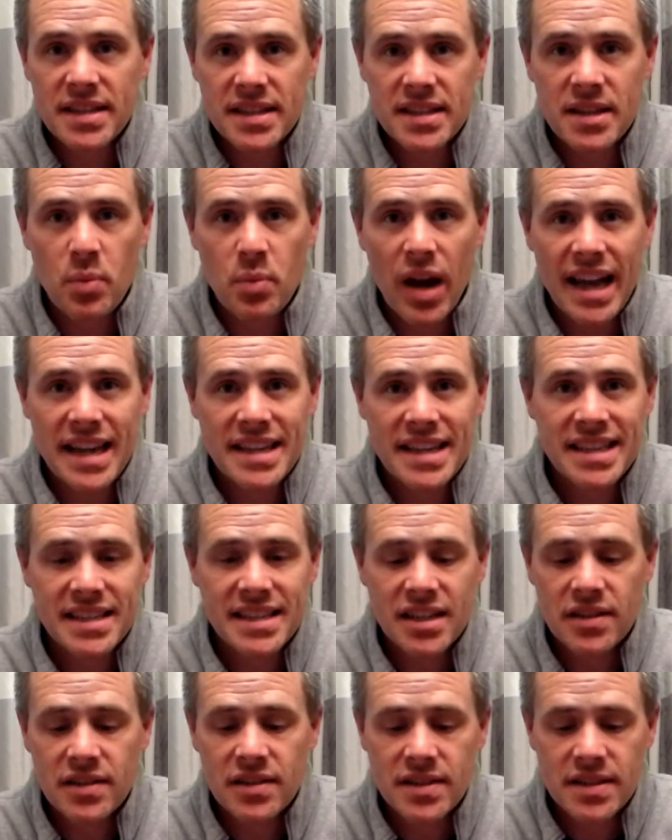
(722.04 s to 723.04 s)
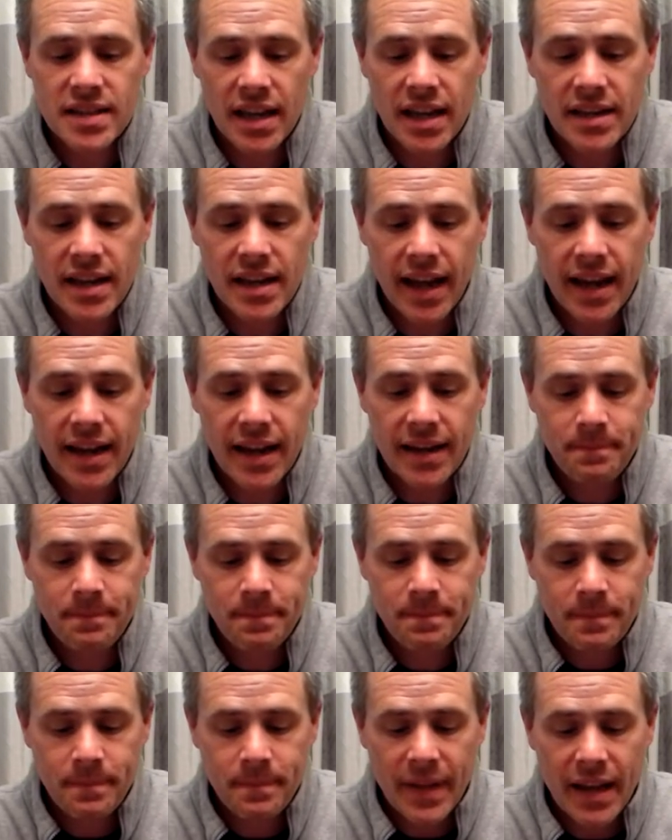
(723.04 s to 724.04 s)
a surprise until Sunday.
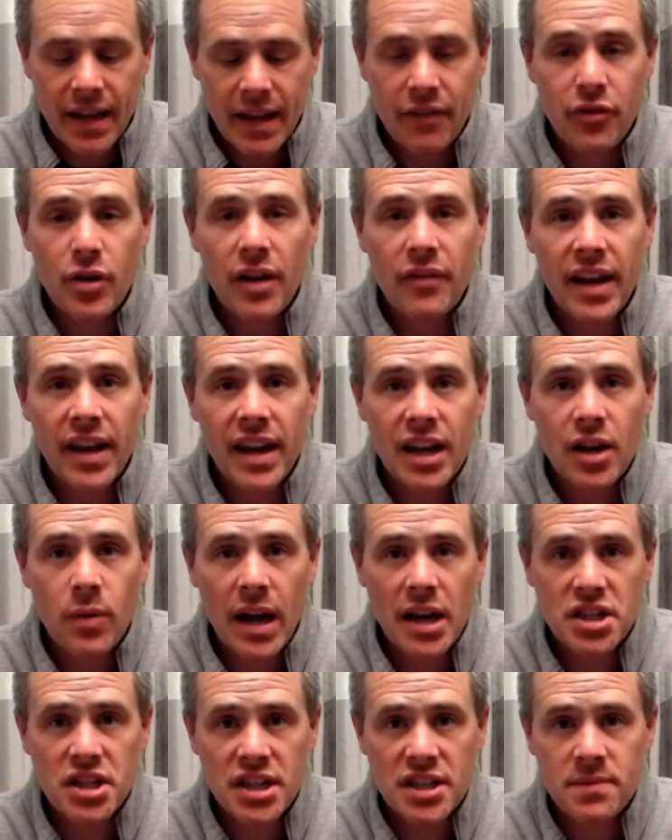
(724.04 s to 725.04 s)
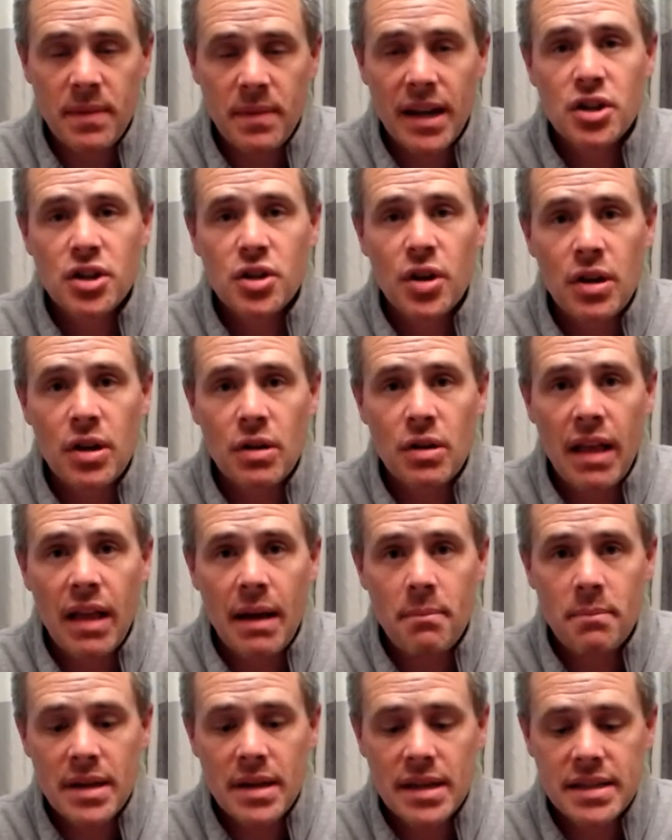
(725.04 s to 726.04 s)
If you have any questions, make sure you let
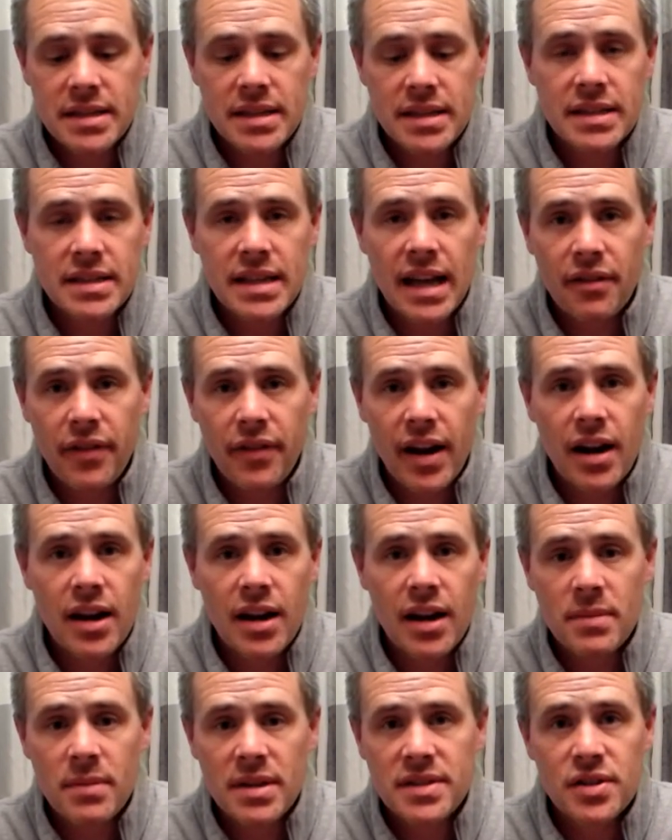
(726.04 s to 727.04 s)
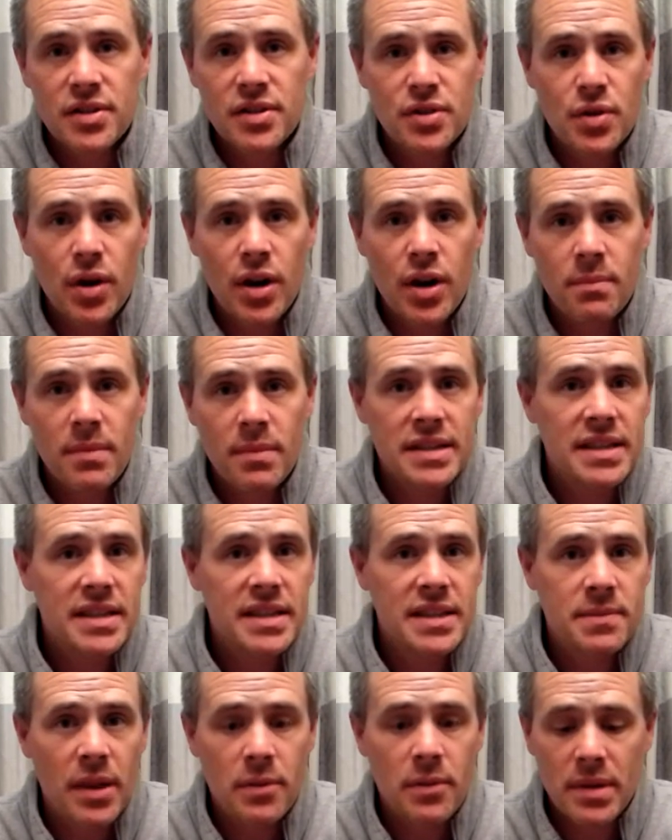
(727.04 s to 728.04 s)
Mrs. Oliveri, Mr. Sawyer, Mrs.
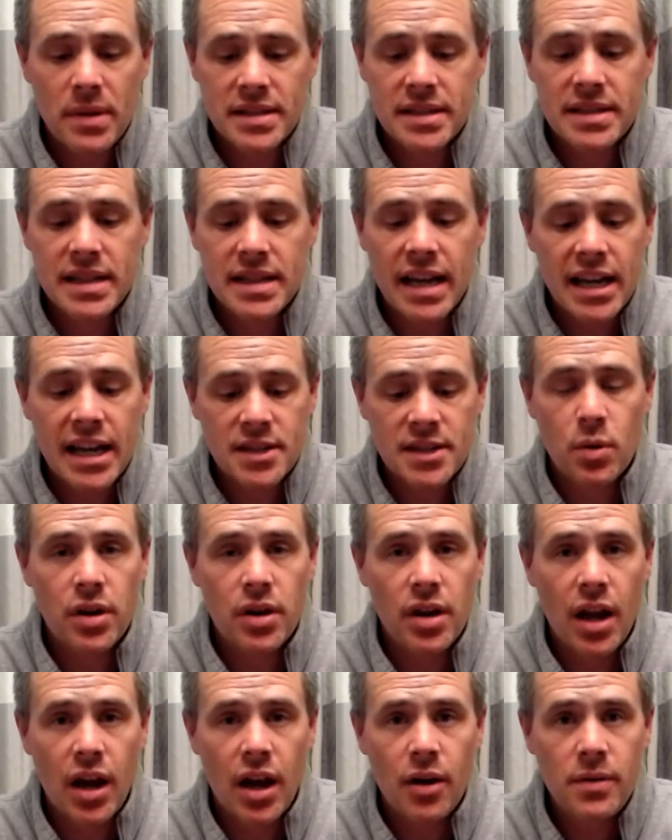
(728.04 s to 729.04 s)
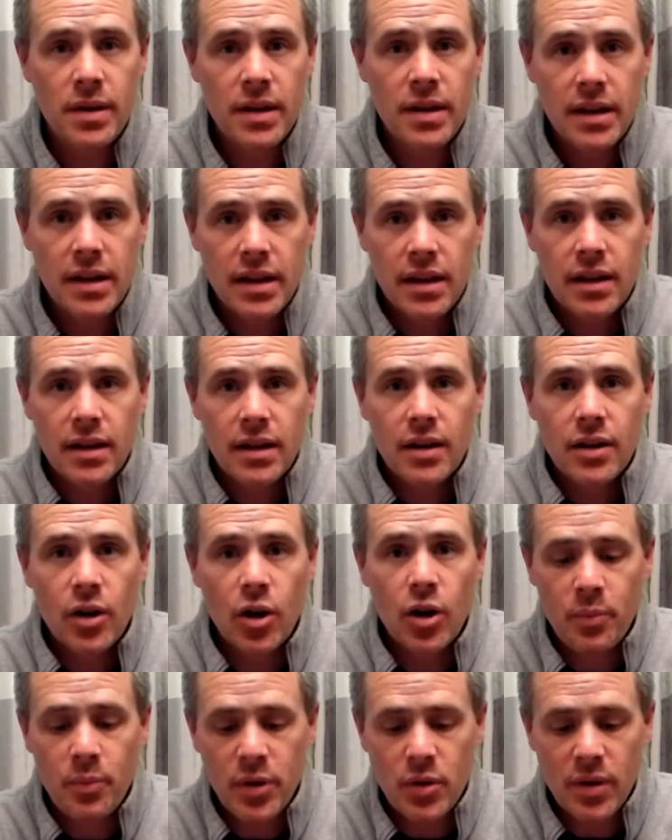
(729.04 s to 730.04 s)
Smith, or Mrs. Osborne know.
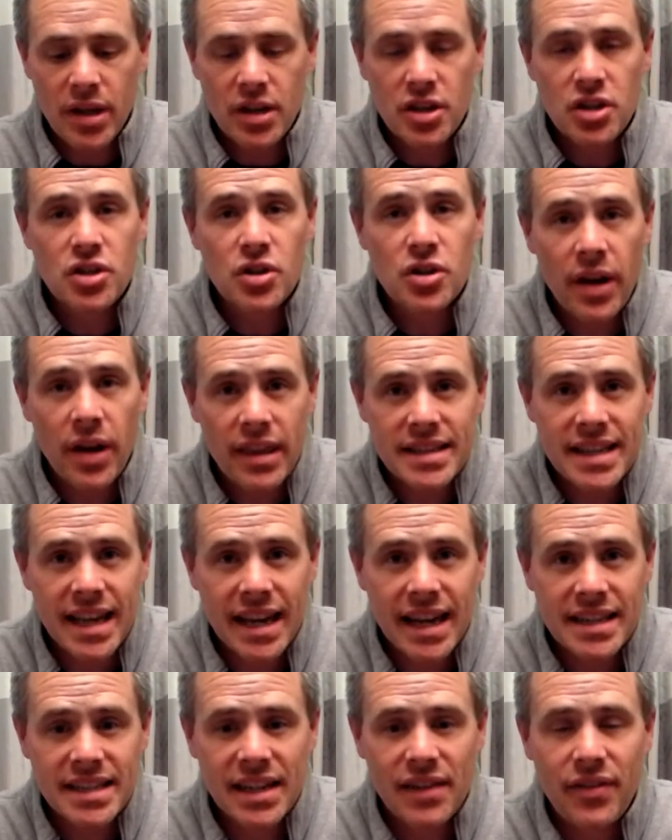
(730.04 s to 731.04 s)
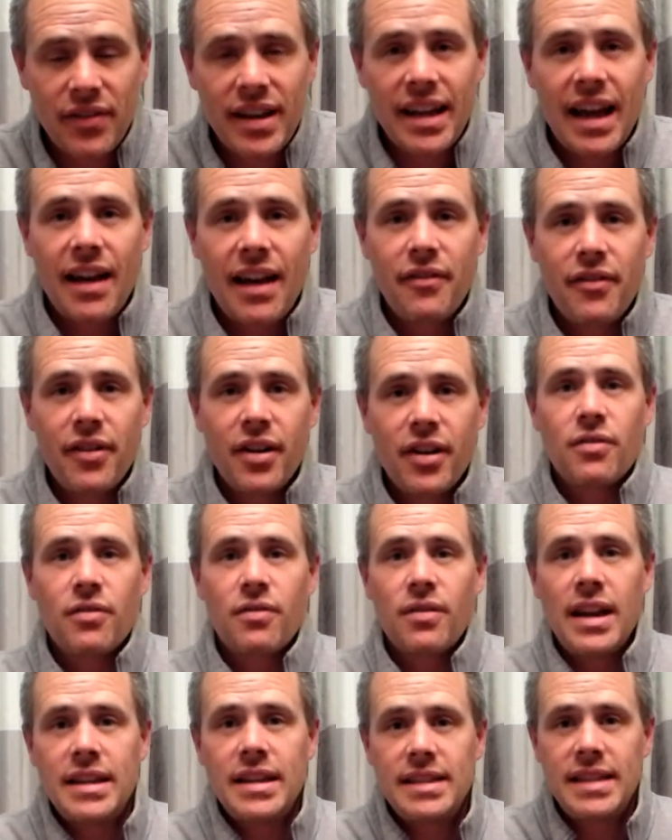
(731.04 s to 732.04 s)
Hope you enjoy this activity. Have a
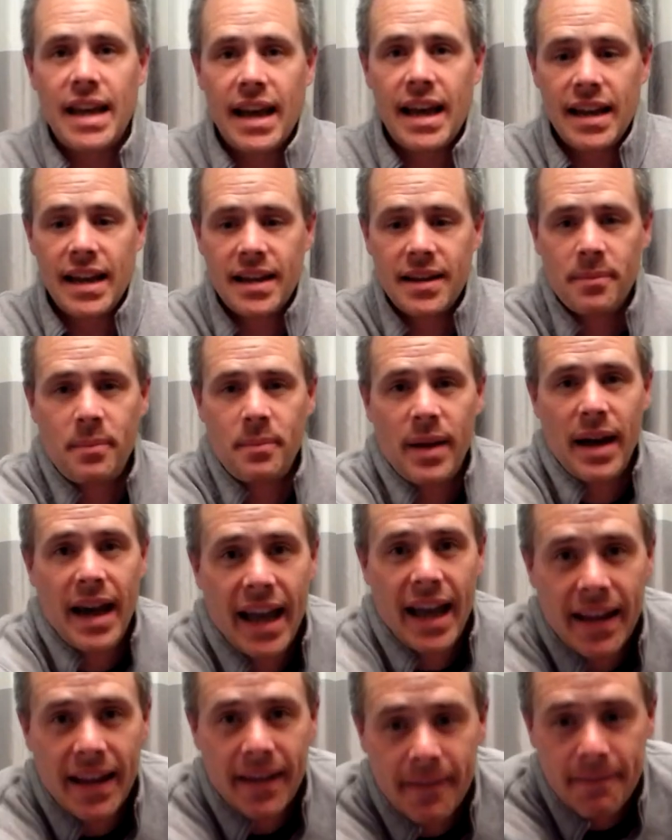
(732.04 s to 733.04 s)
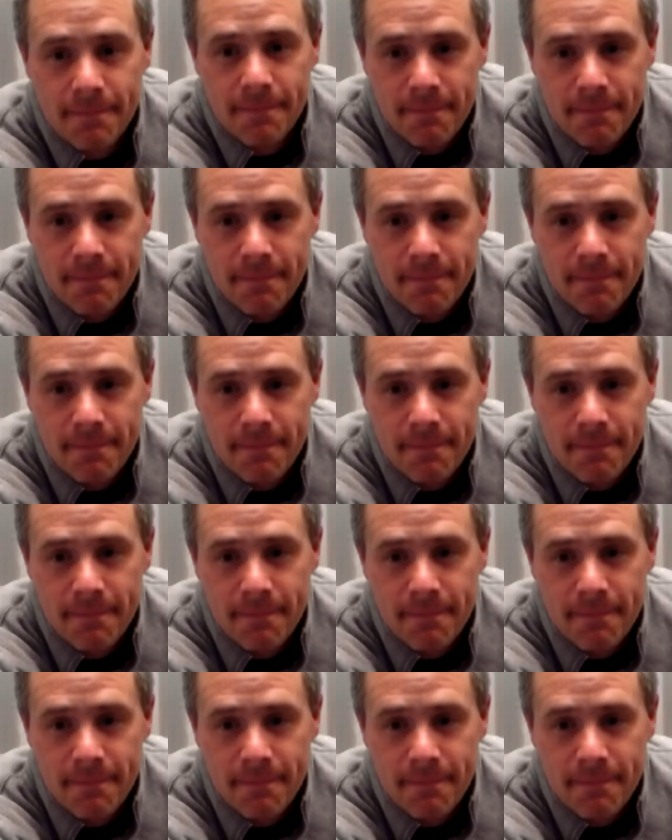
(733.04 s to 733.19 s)
great day. Bye.